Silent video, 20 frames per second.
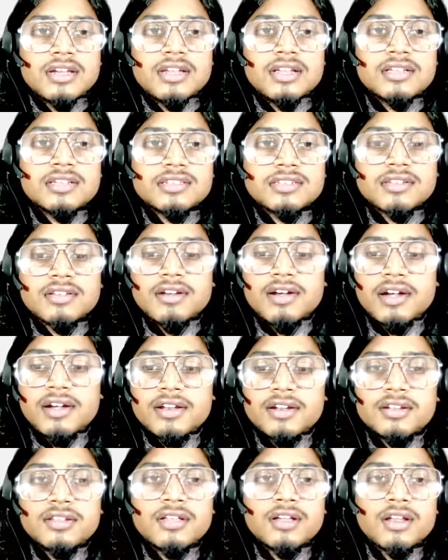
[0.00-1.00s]
is
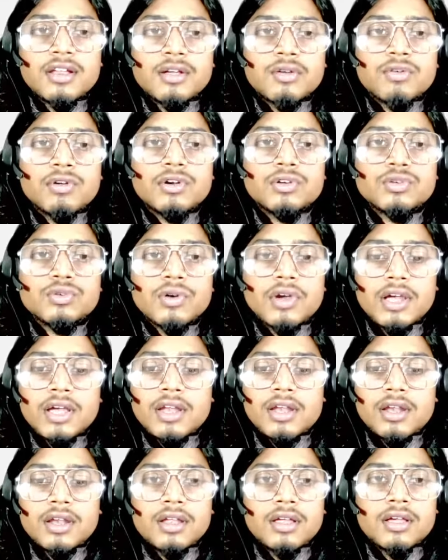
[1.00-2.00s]
greater than equal to
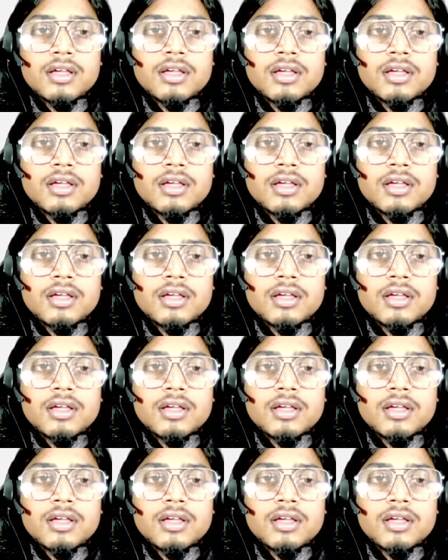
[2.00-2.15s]
n,